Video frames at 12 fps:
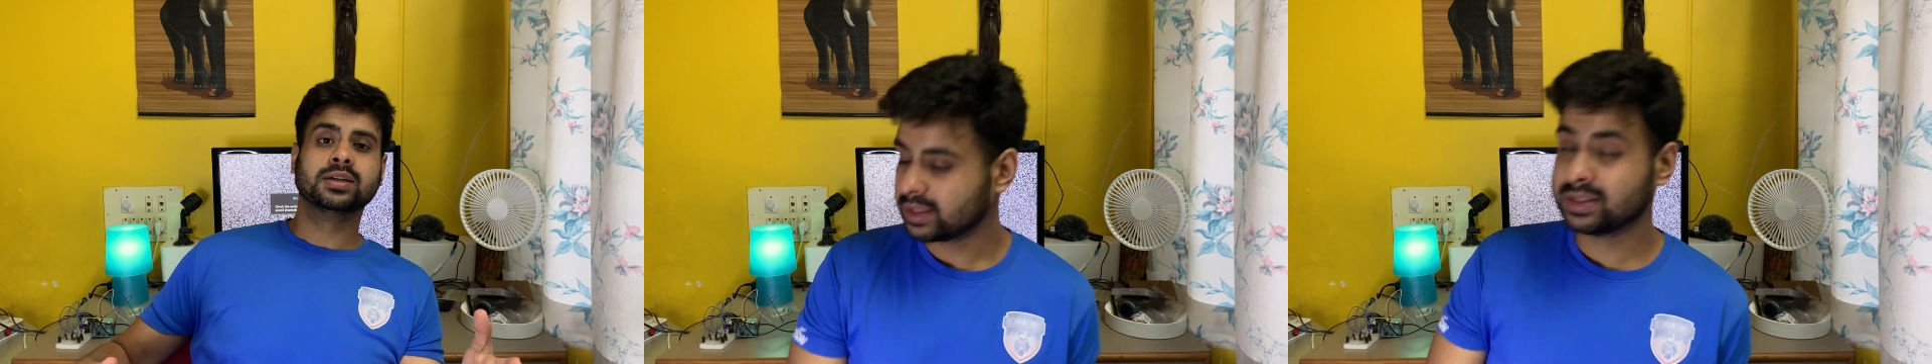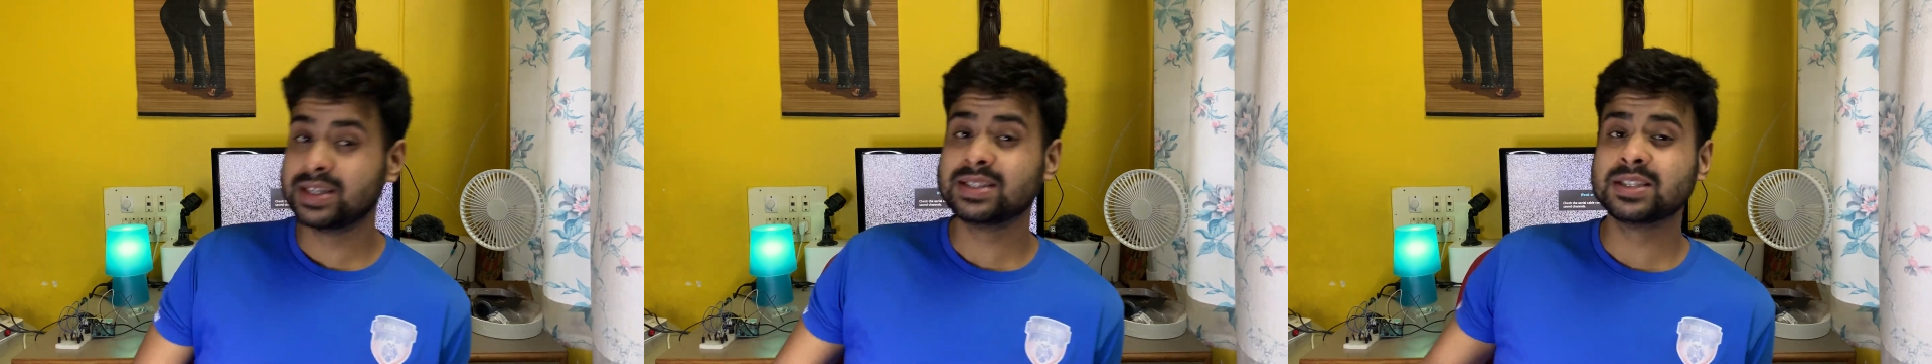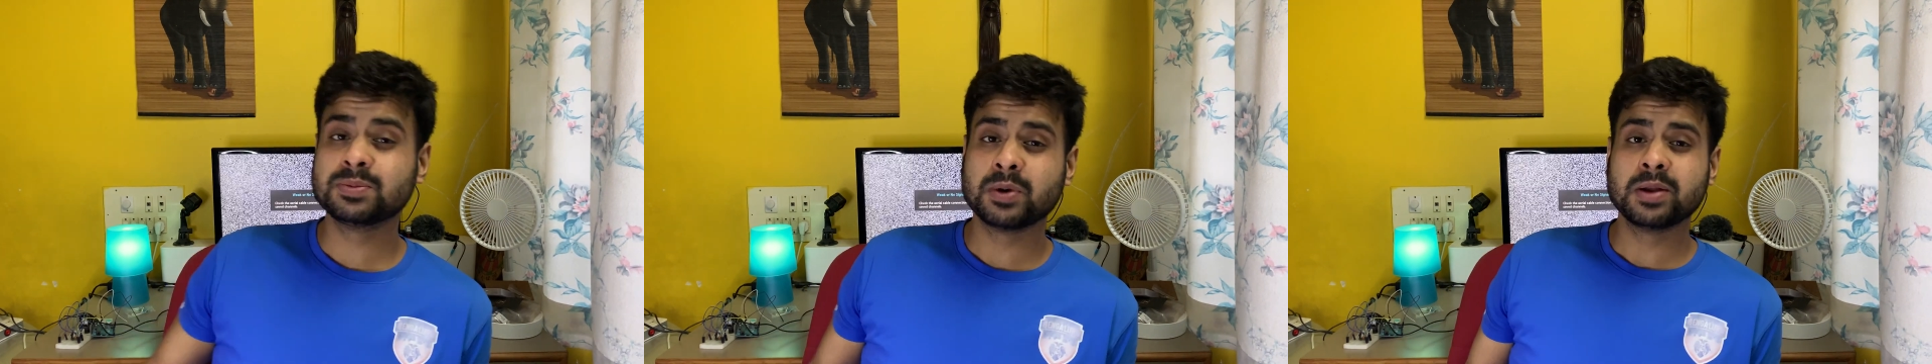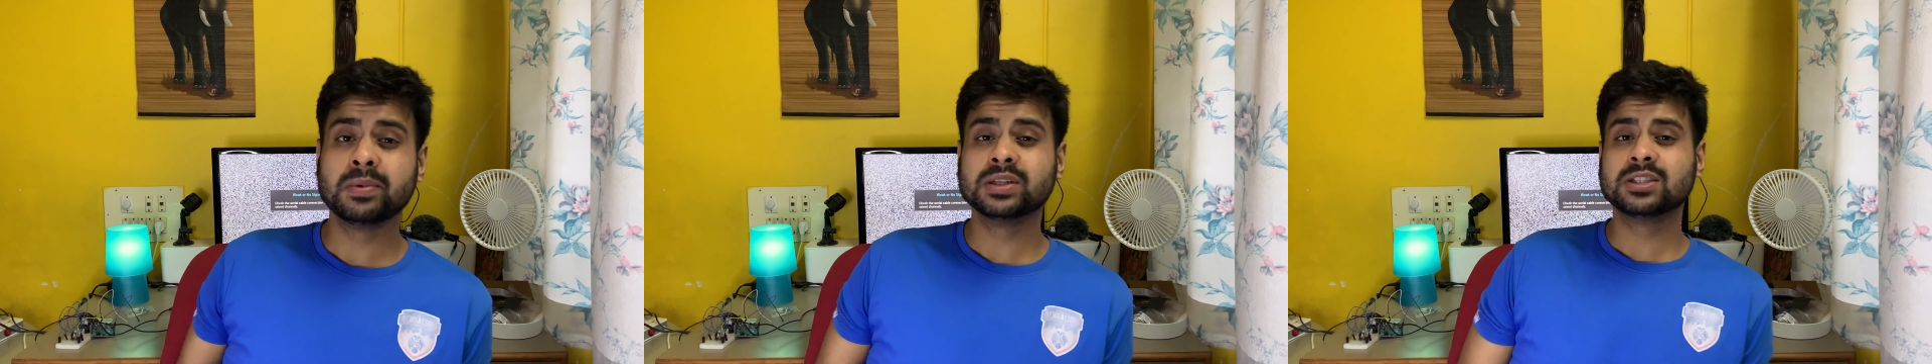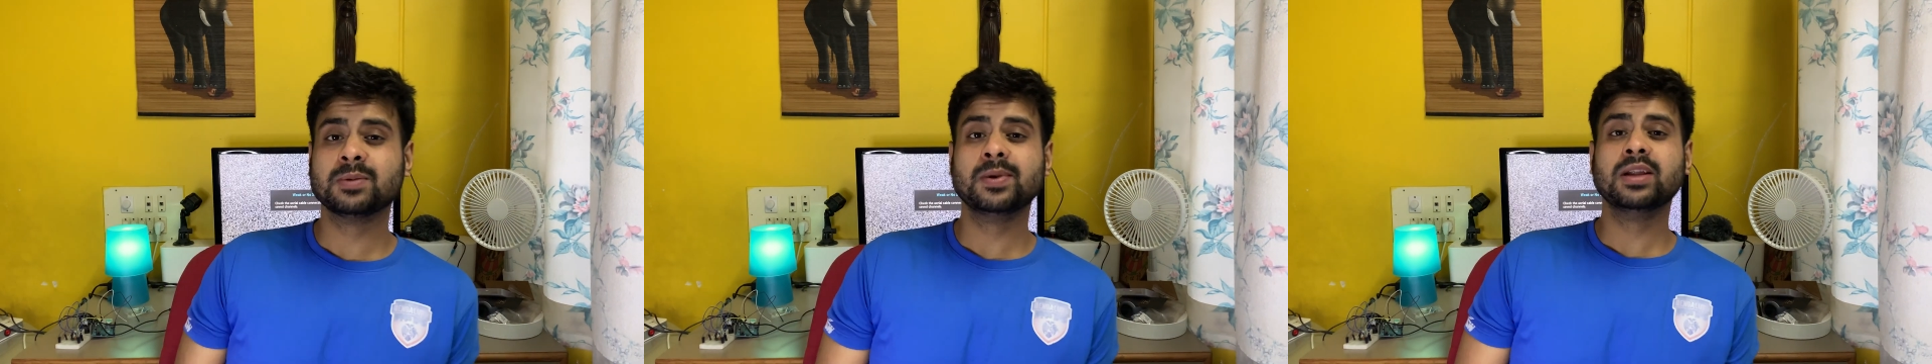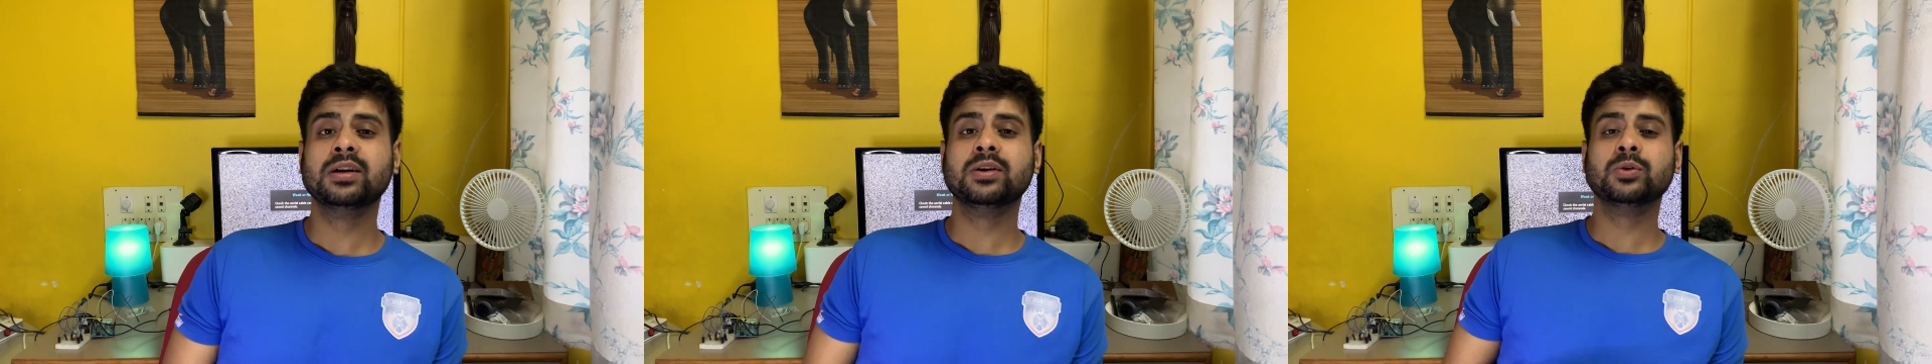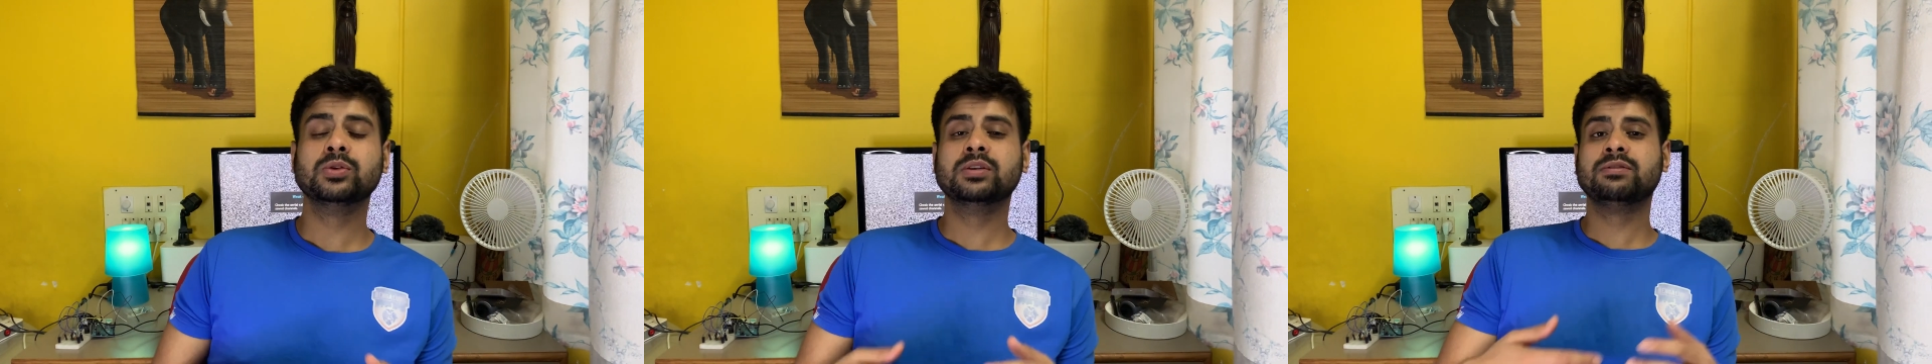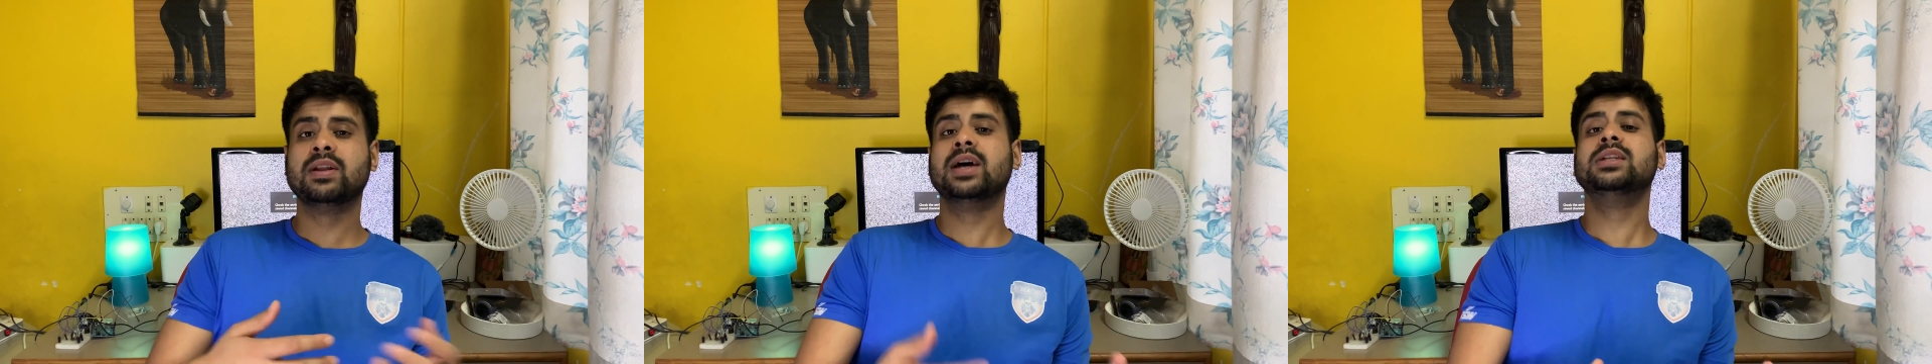This is pretty much similar to the
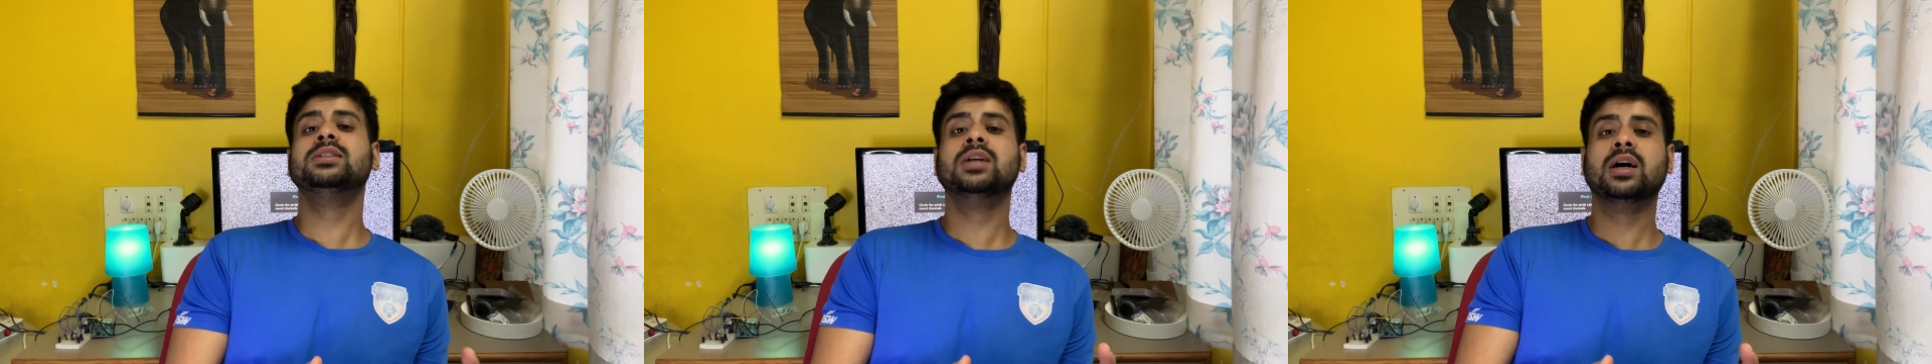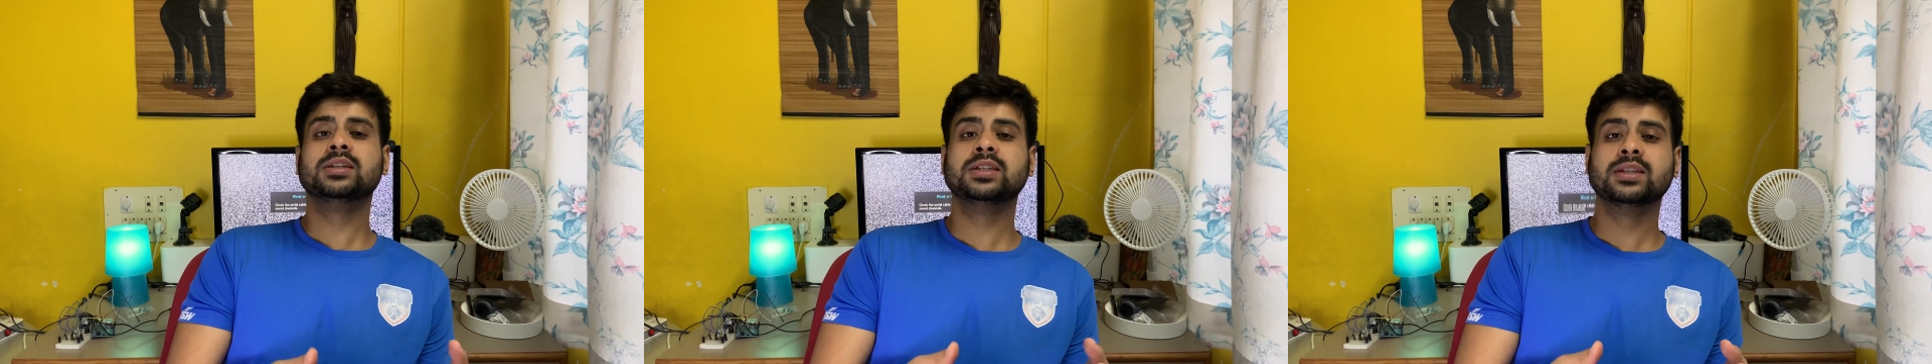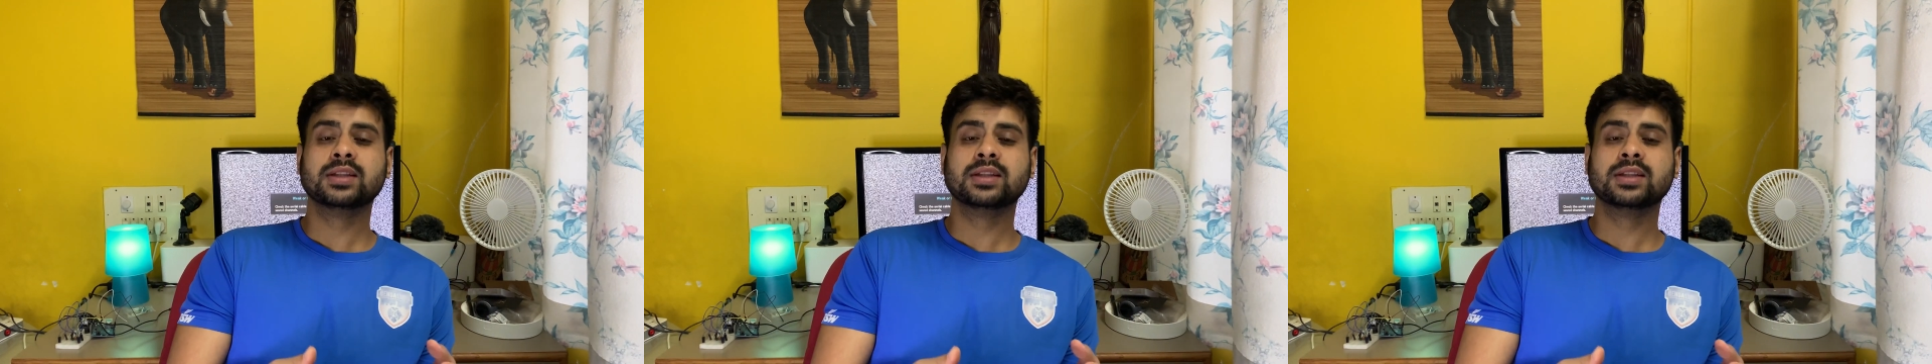flash charging